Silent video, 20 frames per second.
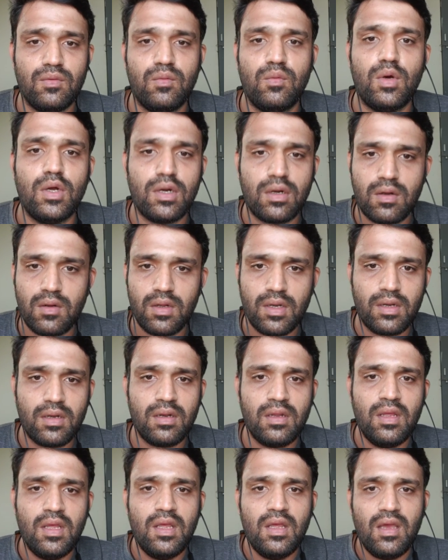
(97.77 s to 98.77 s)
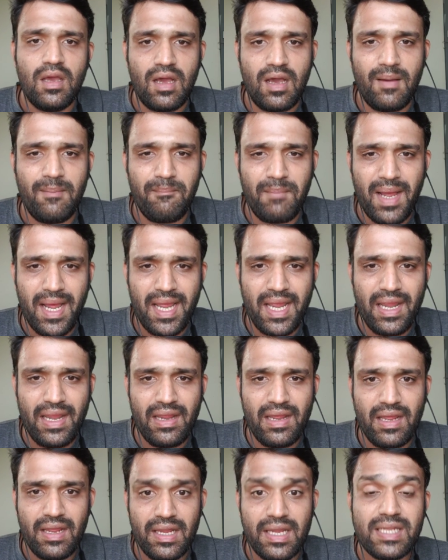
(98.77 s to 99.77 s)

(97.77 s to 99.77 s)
work on my